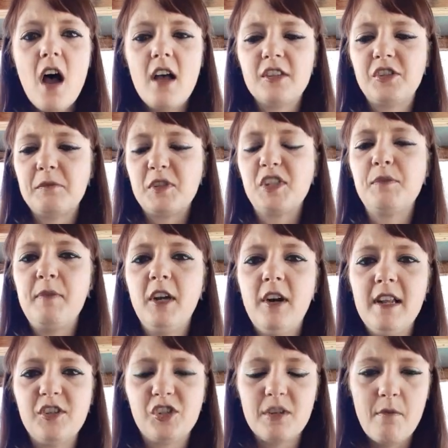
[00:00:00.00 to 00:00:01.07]
some spirit
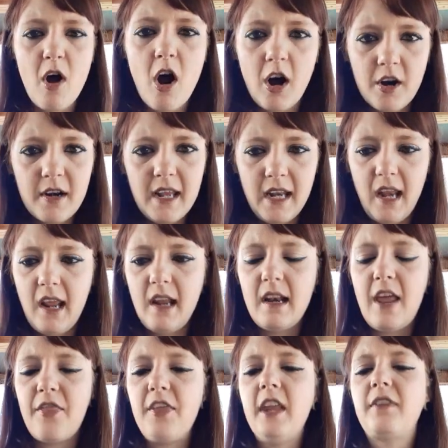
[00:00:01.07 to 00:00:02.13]
and some heart in it. And
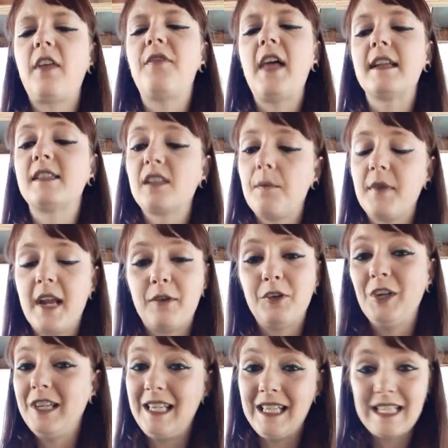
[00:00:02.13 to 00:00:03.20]
I think that that's something I
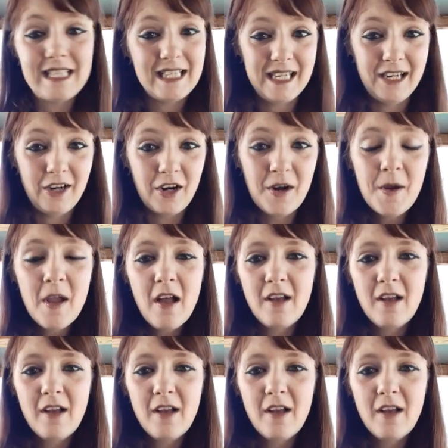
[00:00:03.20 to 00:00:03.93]
really needed to hear.